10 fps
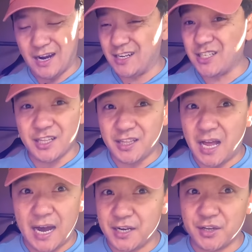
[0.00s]
All right, there's a
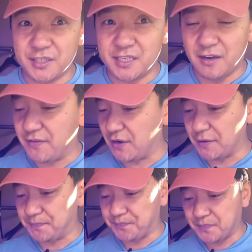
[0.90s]
lot of good stuff
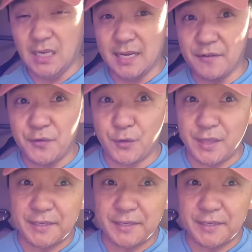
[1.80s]
here. Look at a few